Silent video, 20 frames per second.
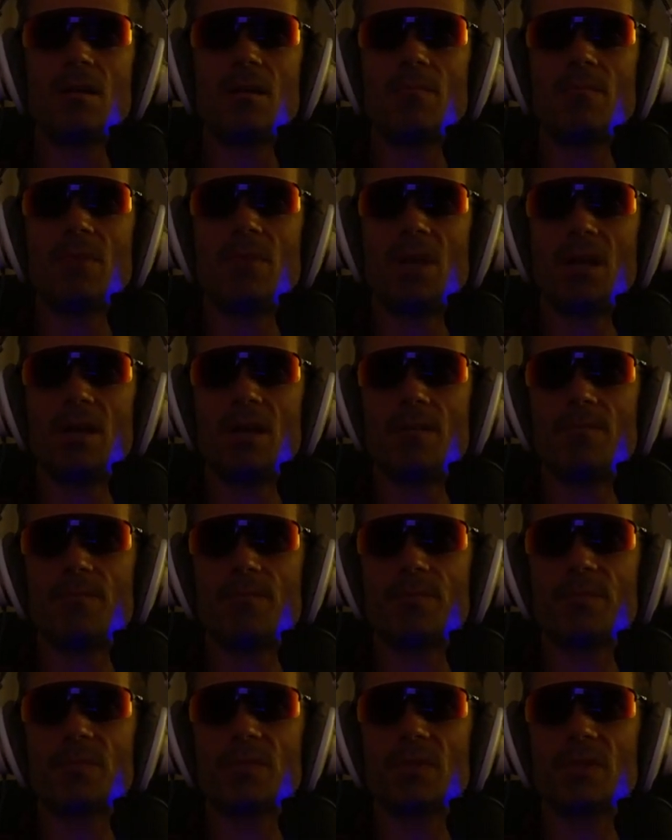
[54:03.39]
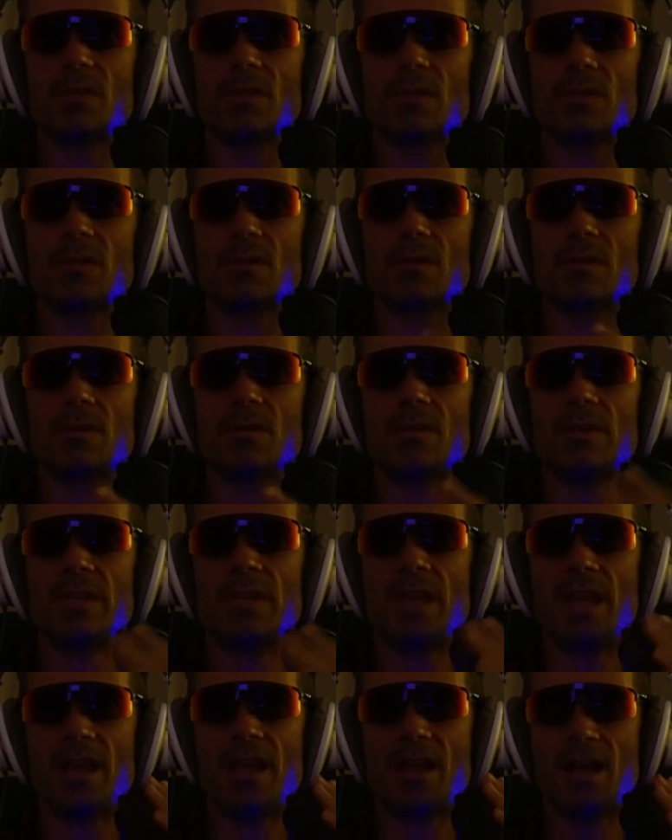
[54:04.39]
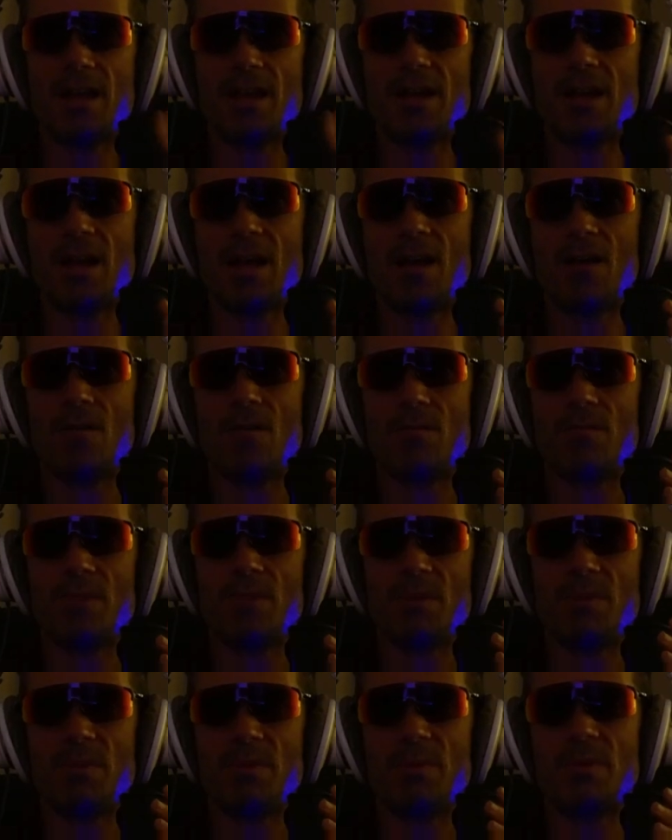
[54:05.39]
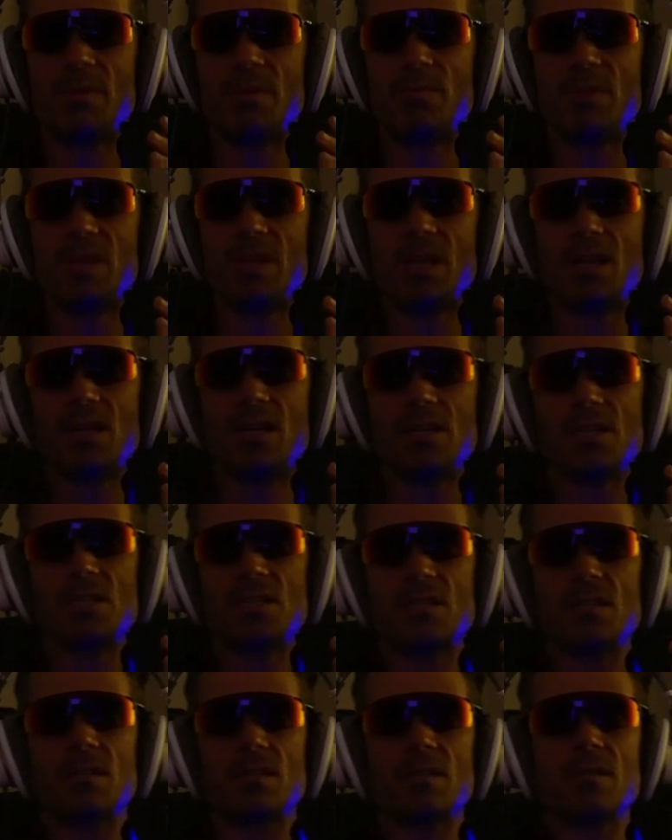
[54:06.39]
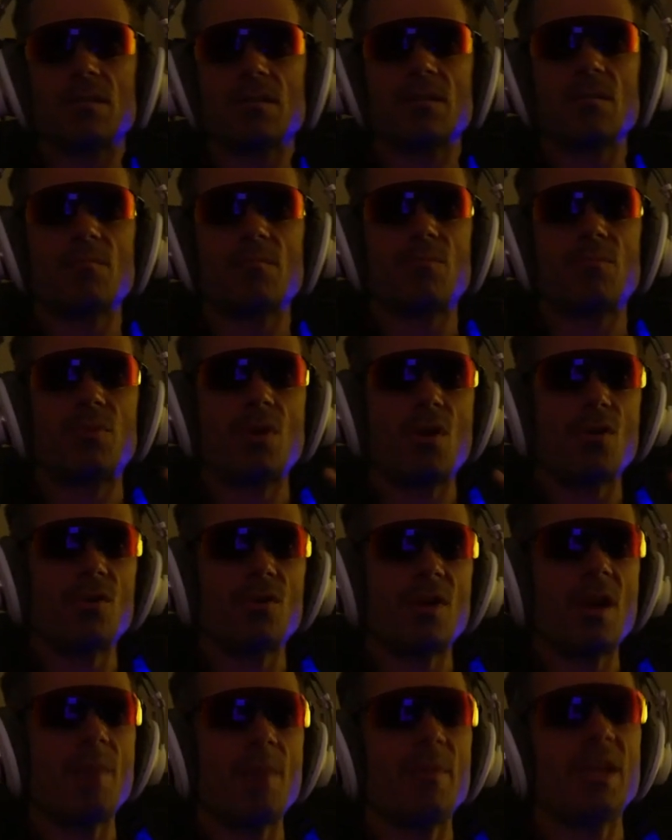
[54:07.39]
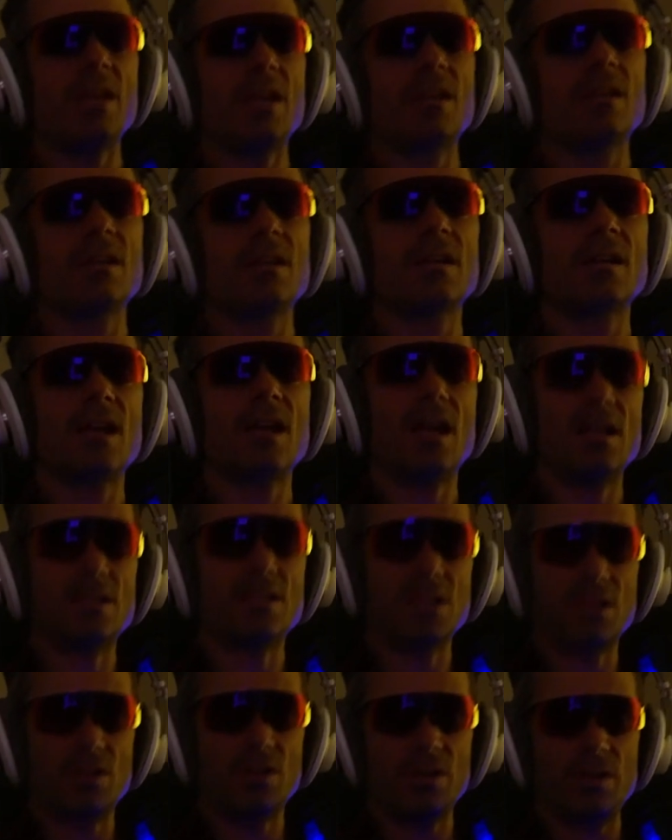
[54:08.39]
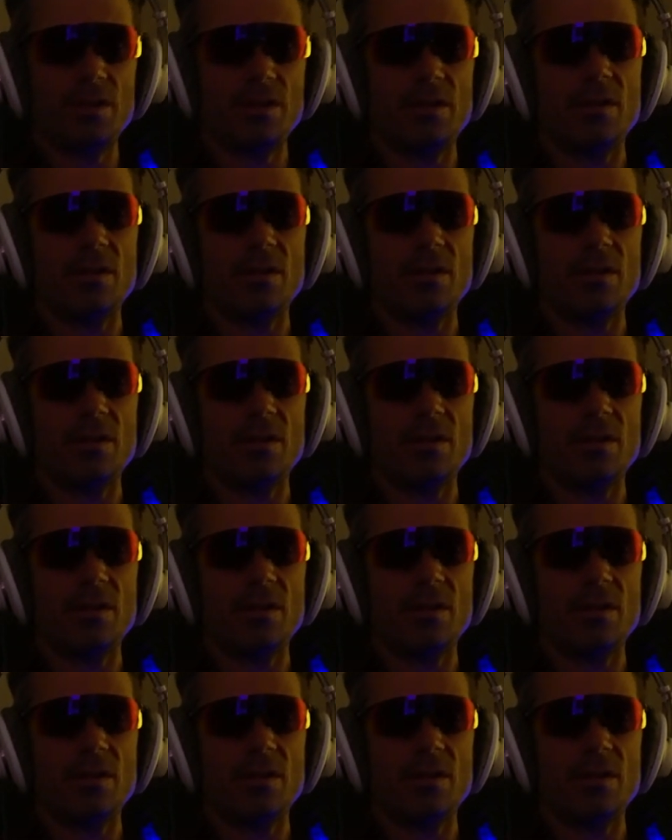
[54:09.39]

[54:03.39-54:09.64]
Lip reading: But the AI now, maybe because programming has a good